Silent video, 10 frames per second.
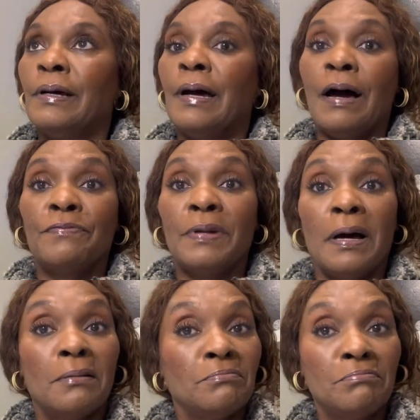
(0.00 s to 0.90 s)
after
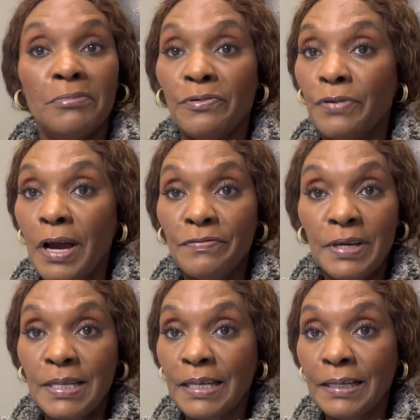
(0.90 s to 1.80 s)
a 5
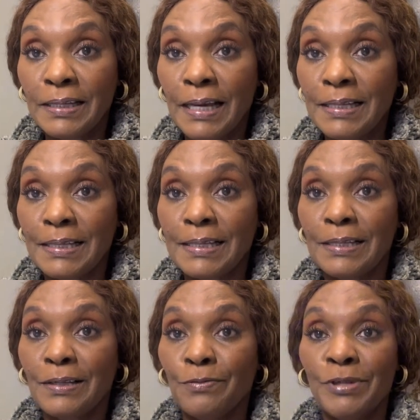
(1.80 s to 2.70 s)
days illness,
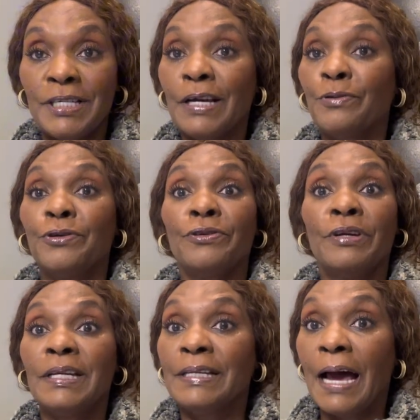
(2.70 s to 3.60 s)
which they couldn't
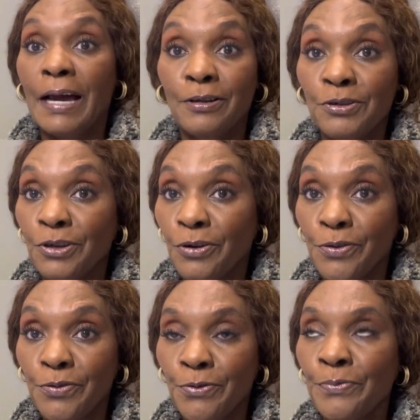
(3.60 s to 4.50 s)
really diagnose
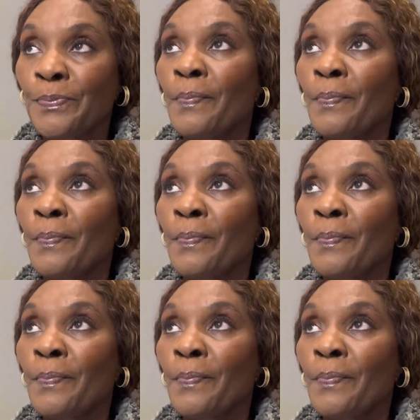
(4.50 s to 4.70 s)
also.